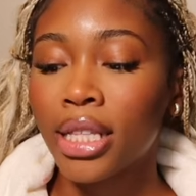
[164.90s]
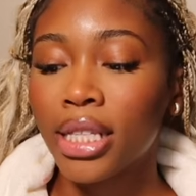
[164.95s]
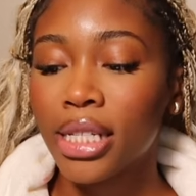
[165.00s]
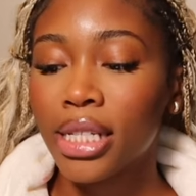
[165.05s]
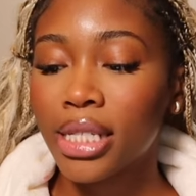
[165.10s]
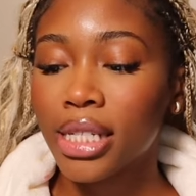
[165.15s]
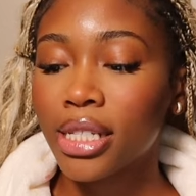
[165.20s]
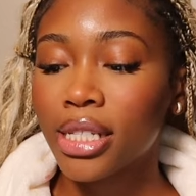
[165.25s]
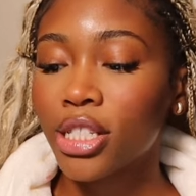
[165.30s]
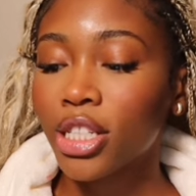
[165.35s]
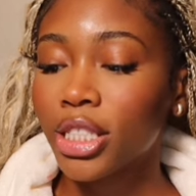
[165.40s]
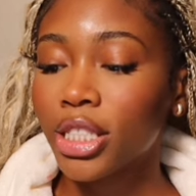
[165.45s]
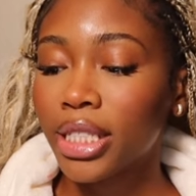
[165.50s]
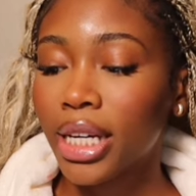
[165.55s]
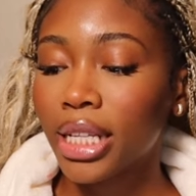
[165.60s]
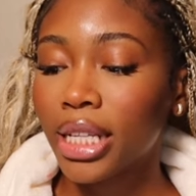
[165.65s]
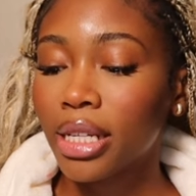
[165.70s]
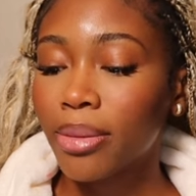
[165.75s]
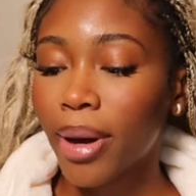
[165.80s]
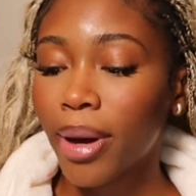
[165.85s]
This is their
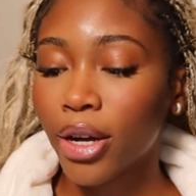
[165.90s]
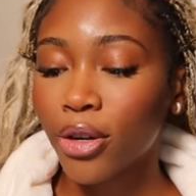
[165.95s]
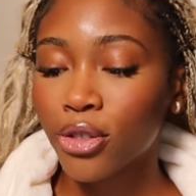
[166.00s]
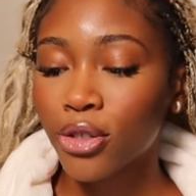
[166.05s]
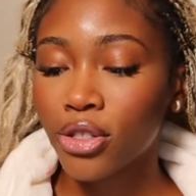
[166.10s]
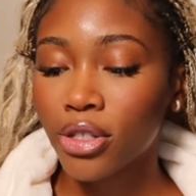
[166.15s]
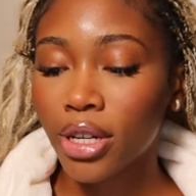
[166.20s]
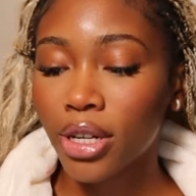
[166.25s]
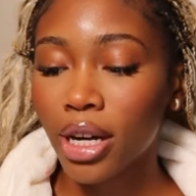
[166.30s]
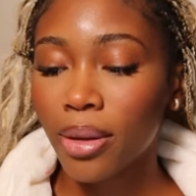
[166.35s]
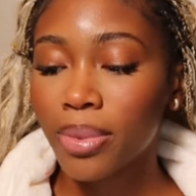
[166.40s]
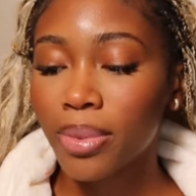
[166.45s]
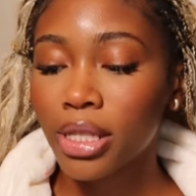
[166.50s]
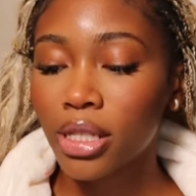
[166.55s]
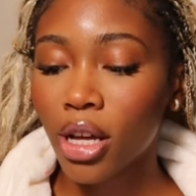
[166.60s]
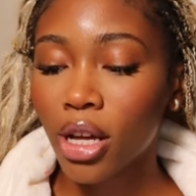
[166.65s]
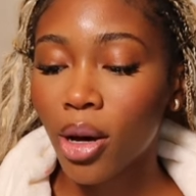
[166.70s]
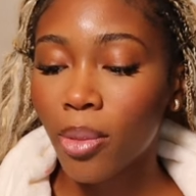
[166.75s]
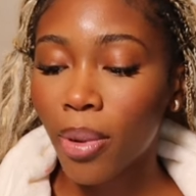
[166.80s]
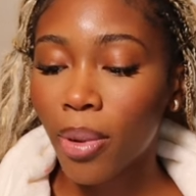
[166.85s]
daily micro scrub
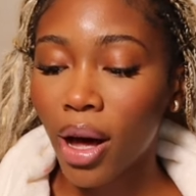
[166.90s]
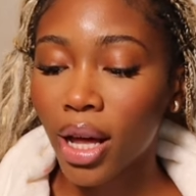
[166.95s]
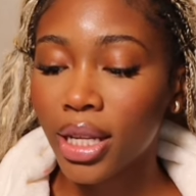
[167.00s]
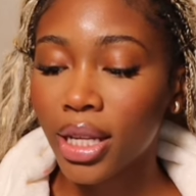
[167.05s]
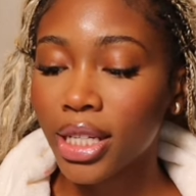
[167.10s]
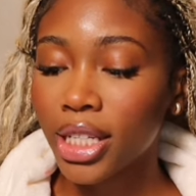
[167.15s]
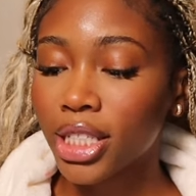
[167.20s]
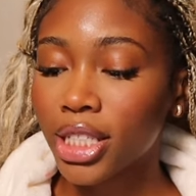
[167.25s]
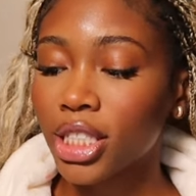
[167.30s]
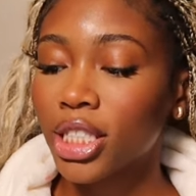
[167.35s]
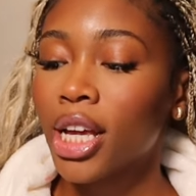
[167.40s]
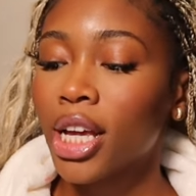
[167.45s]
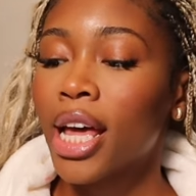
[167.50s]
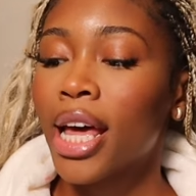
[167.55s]
salt polish.